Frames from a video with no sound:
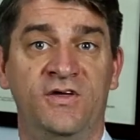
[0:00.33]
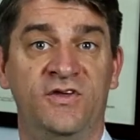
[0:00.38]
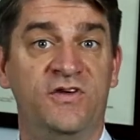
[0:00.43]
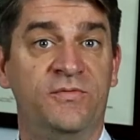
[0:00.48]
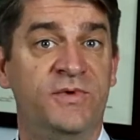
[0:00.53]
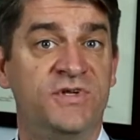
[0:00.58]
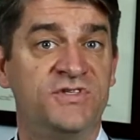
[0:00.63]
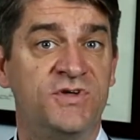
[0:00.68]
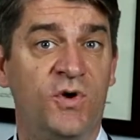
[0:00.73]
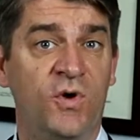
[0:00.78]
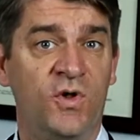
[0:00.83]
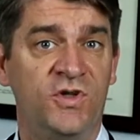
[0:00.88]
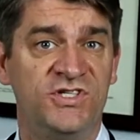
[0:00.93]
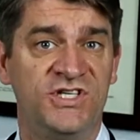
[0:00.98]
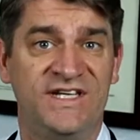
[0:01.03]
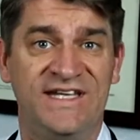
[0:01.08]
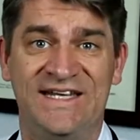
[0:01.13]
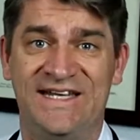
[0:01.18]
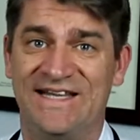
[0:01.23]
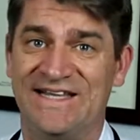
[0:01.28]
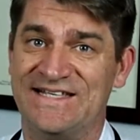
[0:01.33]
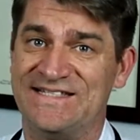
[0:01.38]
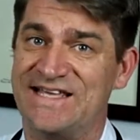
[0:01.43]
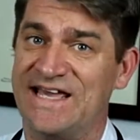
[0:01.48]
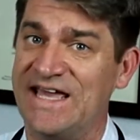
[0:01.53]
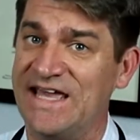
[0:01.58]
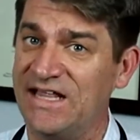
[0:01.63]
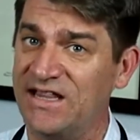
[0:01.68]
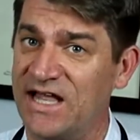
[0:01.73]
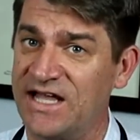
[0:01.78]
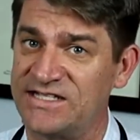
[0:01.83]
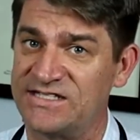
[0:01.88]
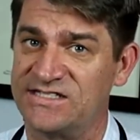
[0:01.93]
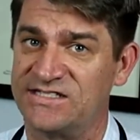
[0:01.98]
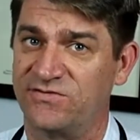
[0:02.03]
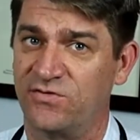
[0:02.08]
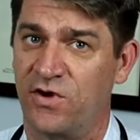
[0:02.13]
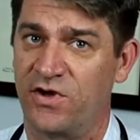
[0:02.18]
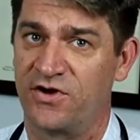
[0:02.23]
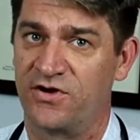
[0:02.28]
You've been told you need at least 8
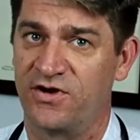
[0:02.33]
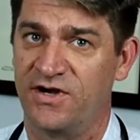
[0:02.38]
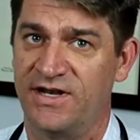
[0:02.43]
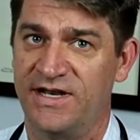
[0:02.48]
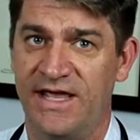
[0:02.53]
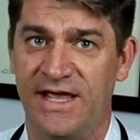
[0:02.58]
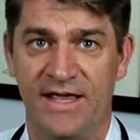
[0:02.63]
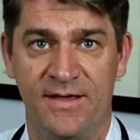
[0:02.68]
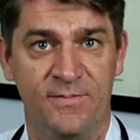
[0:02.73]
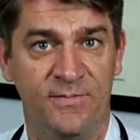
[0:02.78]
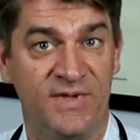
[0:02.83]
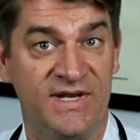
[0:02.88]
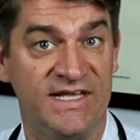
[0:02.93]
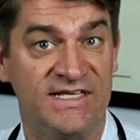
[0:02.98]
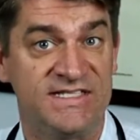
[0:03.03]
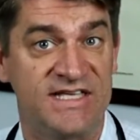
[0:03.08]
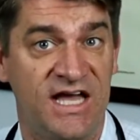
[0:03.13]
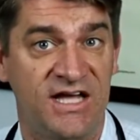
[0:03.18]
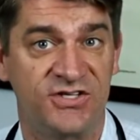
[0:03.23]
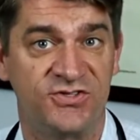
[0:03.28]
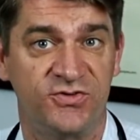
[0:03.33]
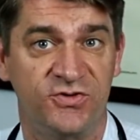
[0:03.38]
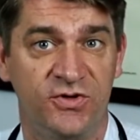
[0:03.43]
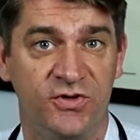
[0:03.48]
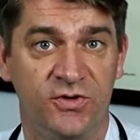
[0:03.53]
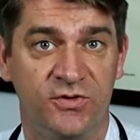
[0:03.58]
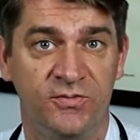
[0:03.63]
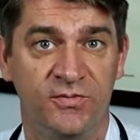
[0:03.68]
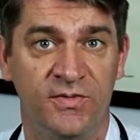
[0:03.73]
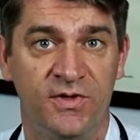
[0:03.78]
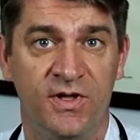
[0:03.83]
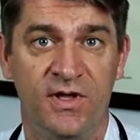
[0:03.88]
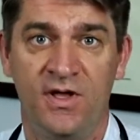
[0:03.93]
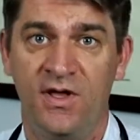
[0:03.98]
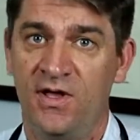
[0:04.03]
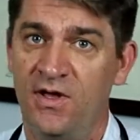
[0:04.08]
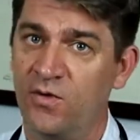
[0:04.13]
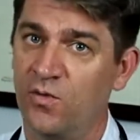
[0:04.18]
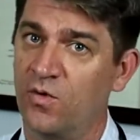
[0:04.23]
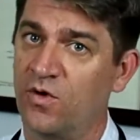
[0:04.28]
glasses of water in a day, but is that true?
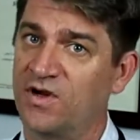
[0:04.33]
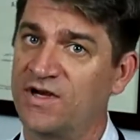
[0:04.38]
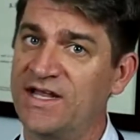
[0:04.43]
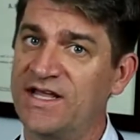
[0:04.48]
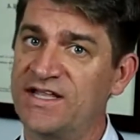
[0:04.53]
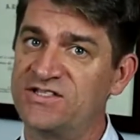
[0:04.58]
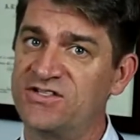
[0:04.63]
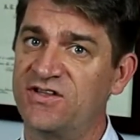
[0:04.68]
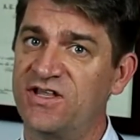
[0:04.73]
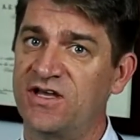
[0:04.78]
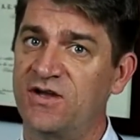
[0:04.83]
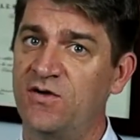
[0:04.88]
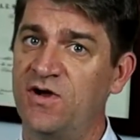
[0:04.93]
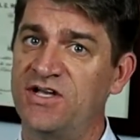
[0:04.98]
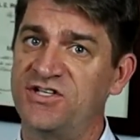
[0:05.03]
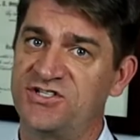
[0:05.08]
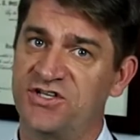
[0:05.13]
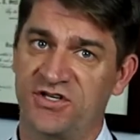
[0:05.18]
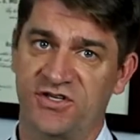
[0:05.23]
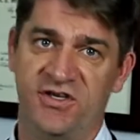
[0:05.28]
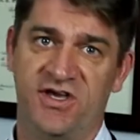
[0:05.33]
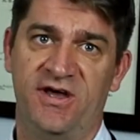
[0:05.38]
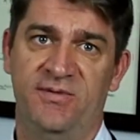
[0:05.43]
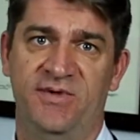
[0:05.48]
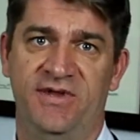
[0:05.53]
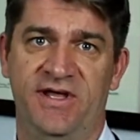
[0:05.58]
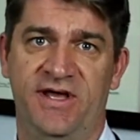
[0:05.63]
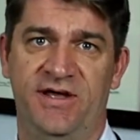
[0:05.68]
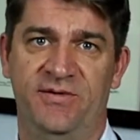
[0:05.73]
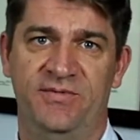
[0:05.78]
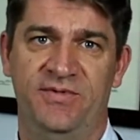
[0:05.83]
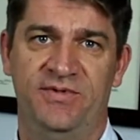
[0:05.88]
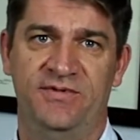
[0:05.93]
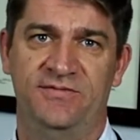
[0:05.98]
We're going to answer that question coming up.